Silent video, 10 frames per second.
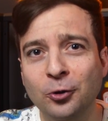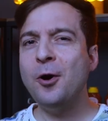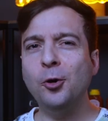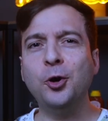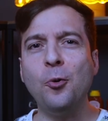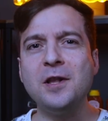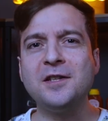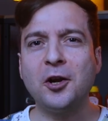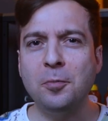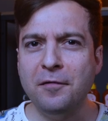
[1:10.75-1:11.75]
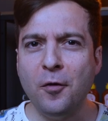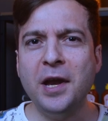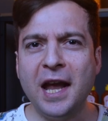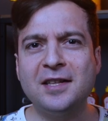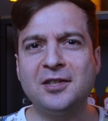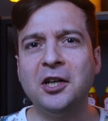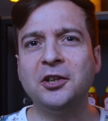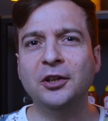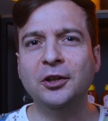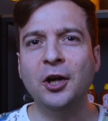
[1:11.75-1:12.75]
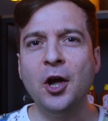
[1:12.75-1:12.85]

But hold on one second before we get started.